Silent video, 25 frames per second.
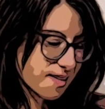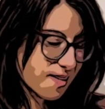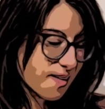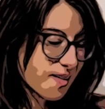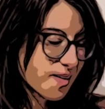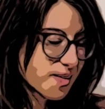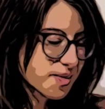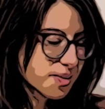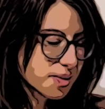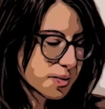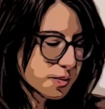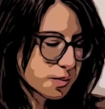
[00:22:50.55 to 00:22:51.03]

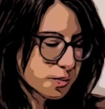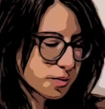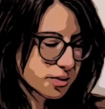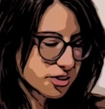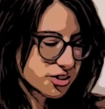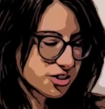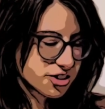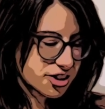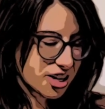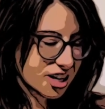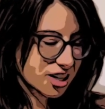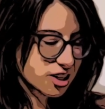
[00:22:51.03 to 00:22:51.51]
Honor
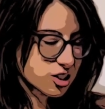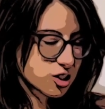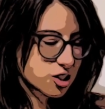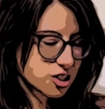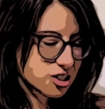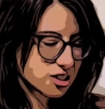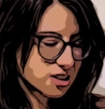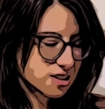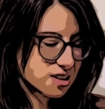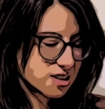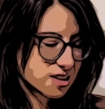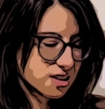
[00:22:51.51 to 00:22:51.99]

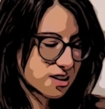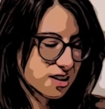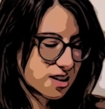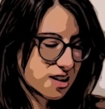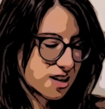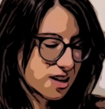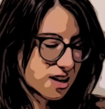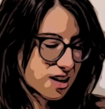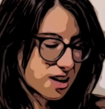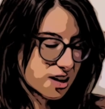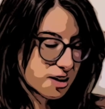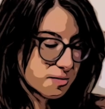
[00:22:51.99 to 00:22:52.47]
projection,
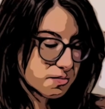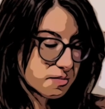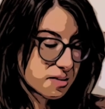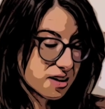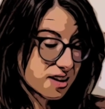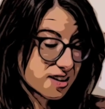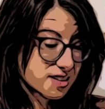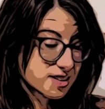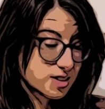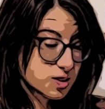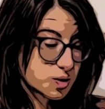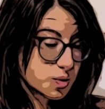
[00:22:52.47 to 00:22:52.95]

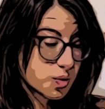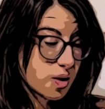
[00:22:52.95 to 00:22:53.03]
because